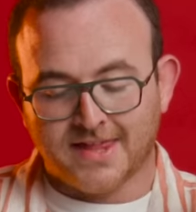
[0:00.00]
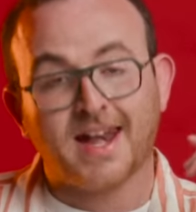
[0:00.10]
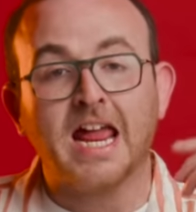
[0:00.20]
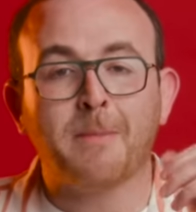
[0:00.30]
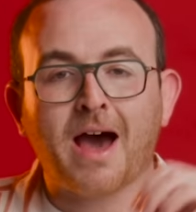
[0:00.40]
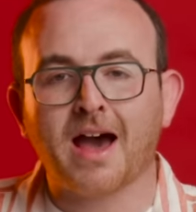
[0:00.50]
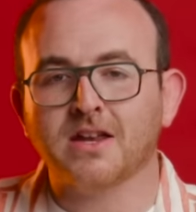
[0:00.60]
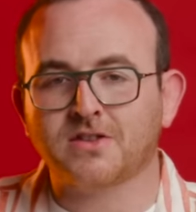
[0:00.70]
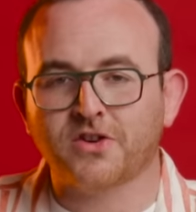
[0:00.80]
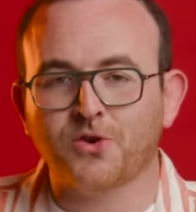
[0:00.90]
The name
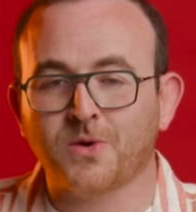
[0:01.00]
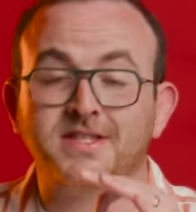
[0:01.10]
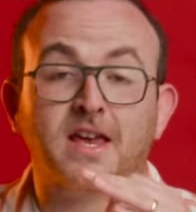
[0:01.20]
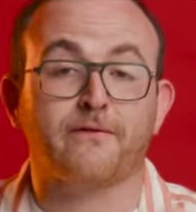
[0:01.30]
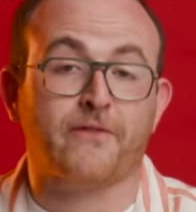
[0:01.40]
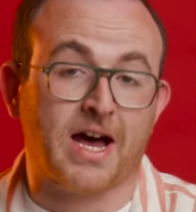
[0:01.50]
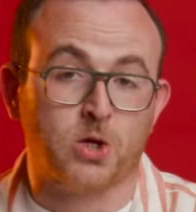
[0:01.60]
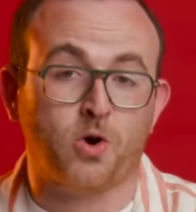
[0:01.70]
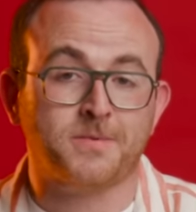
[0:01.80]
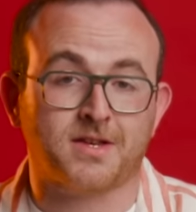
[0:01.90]
I-2 is a
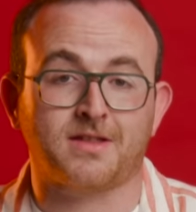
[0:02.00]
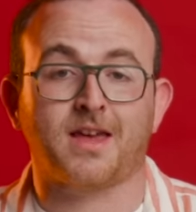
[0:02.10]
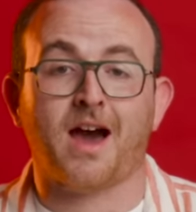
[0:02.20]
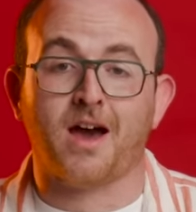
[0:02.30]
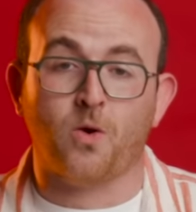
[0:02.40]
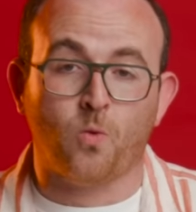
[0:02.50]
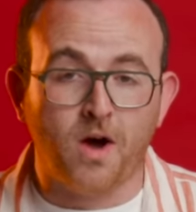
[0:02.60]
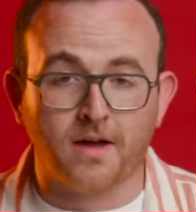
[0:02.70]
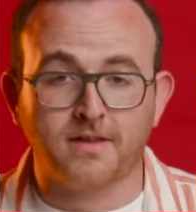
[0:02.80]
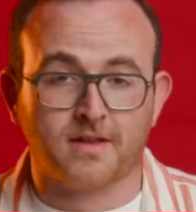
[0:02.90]
follow-up to the
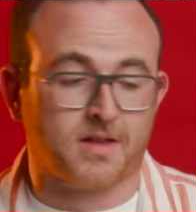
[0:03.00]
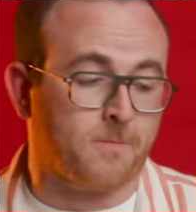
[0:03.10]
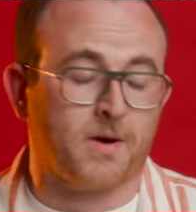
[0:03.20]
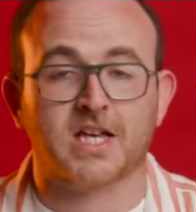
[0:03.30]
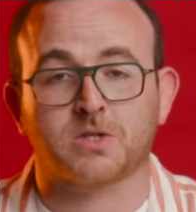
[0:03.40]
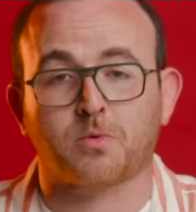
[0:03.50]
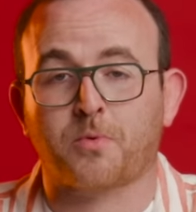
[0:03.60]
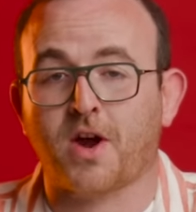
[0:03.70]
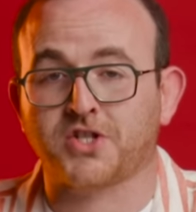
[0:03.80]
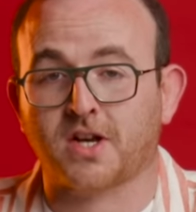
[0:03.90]
I-1 that the Impossible
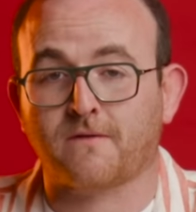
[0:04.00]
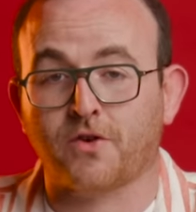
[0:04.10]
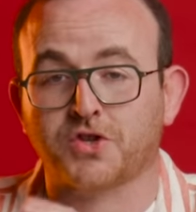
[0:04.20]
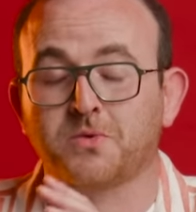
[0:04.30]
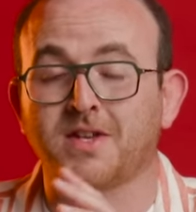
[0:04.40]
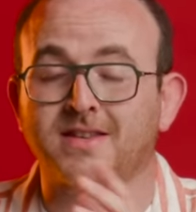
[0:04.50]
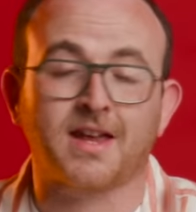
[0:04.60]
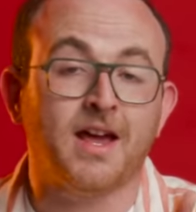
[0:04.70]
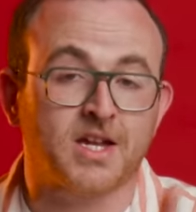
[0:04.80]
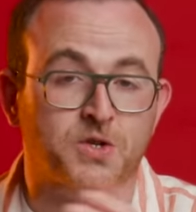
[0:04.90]
Project first released
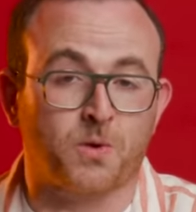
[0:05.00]
in